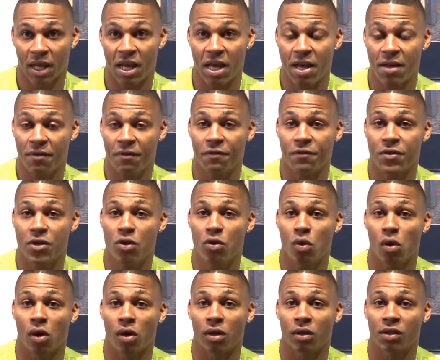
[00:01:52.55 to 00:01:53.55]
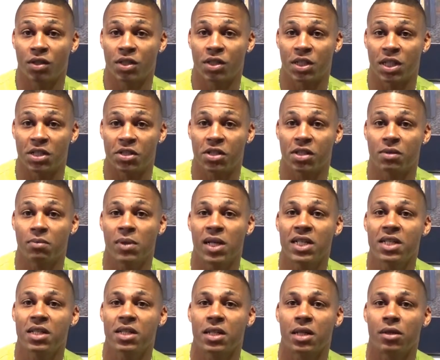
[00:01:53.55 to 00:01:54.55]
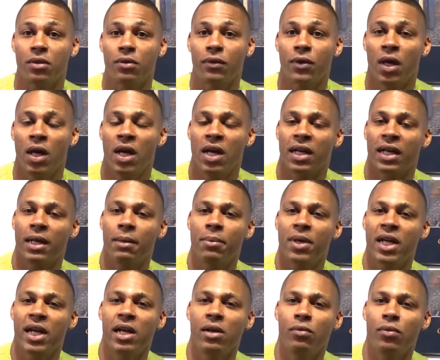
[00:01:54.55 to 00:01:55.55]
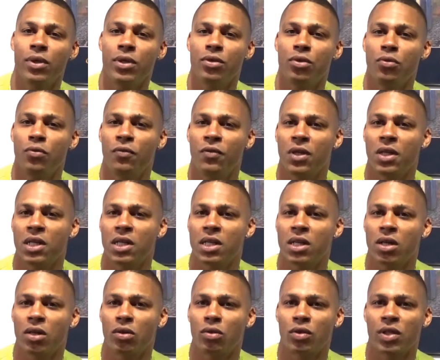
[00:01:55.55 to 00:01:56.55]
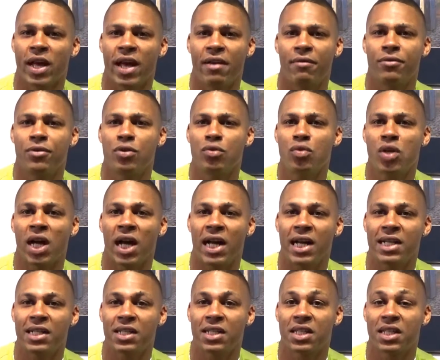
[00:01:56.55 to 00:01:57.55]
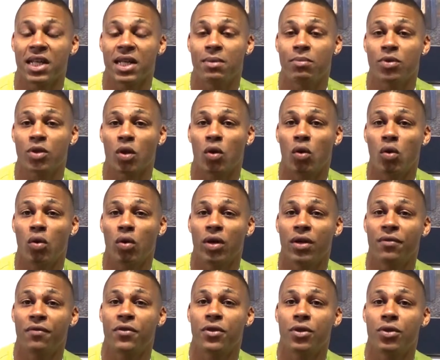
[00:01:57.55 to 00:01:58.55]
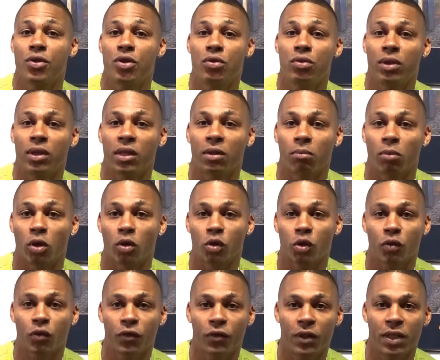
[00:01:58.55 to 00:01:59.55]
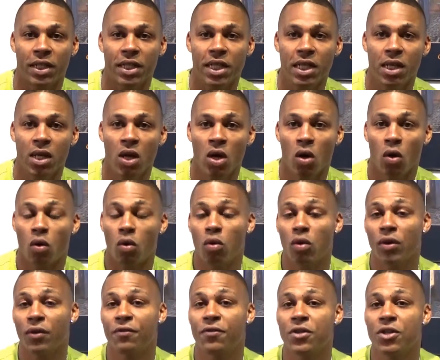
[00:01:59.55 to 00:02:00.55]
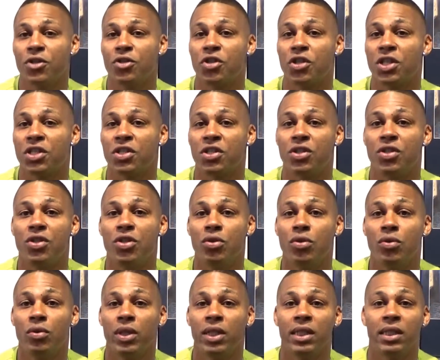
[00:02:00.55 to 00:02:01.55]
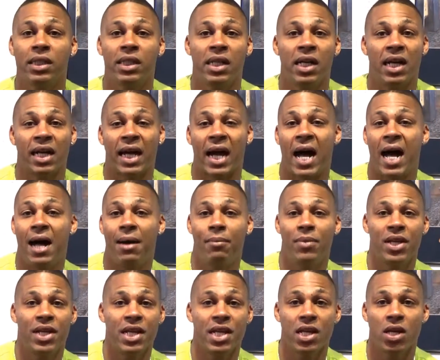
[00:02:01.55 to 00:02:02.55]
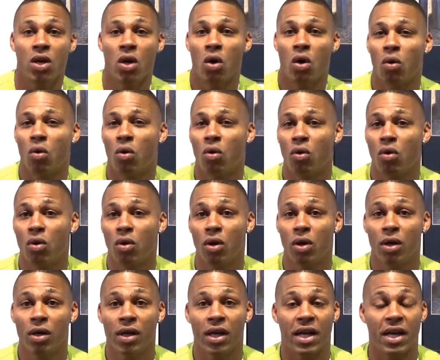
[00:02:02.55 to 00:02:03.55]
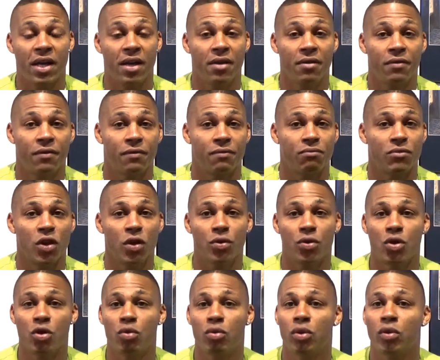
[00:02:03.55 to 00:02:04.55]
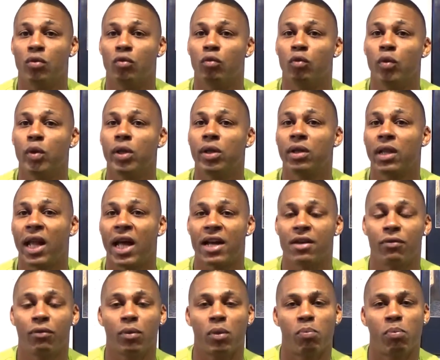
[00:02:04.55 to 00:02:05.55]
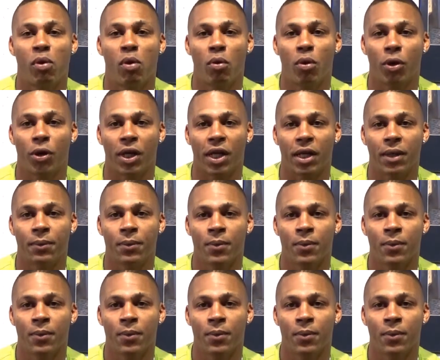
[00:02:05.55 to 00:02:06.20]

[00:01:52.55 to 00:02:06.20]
If you are, such as myself, coming out with new videos, have new concepts, or if you're doing commercial funny, or if you're just doing comedy, or if you're doing real life reporting.